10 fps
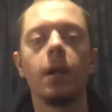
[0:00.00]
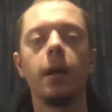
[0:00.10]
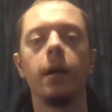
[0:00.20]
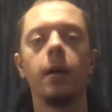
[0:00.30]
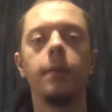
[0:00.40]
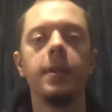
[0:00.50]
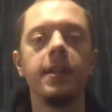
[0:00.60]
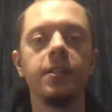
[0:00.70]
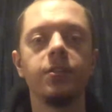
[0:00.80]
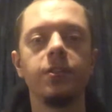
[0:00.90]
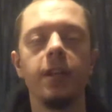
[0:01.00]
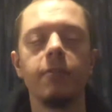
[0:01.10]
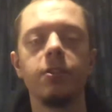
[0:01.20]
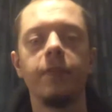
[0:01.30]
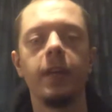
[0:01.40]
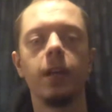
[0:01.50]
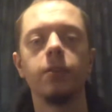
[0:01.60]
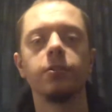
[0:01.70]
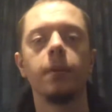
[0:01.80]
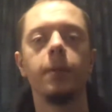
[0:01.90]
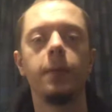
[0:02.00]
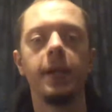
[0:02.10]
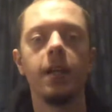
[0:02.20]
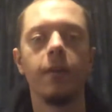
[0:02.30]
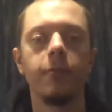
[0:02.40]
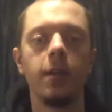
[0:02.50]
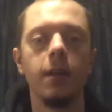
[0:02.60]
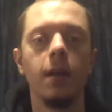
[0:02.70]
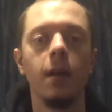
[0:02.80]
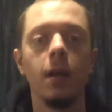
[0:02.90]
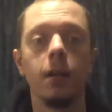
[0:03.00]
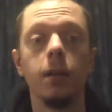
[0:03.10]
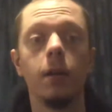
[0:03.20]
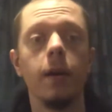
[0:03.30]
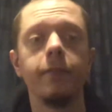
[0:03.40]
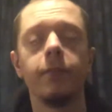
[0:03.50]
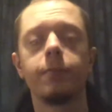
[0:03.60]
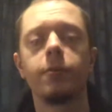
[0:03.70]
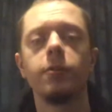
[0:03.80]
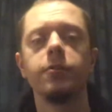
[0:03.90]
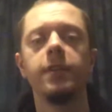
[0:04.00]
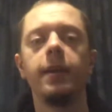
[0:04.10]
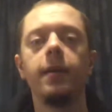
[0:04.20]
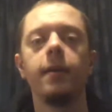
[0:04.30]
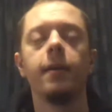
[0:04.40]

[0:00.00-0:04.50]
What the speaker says: In this series of videos I'm going to be covering the life of Bruce Lee.